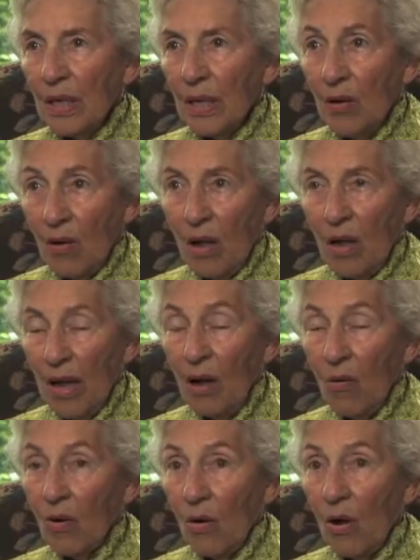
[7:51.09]
He,
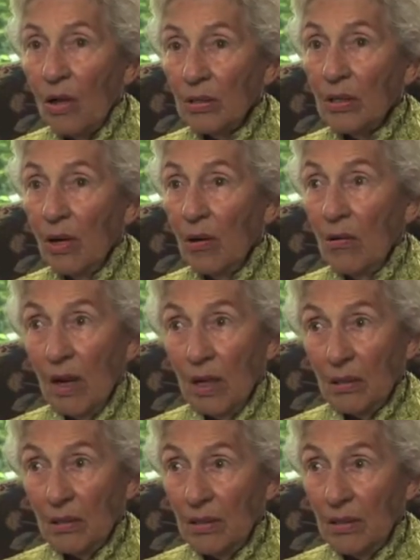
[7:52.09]
Howard also had